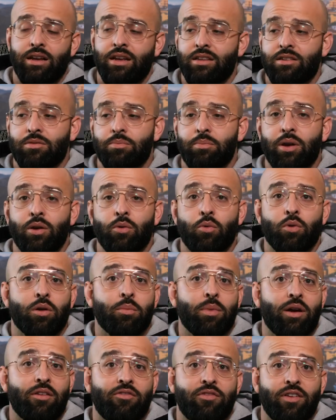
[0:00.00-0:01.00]
It's been one
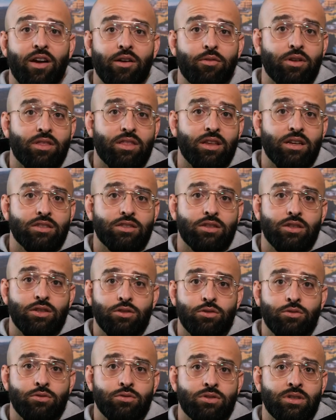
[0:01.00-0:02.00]
of my favorite things to
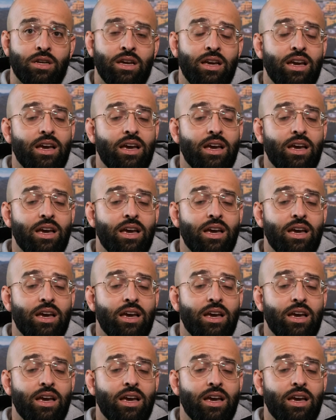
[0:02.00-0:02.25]
use.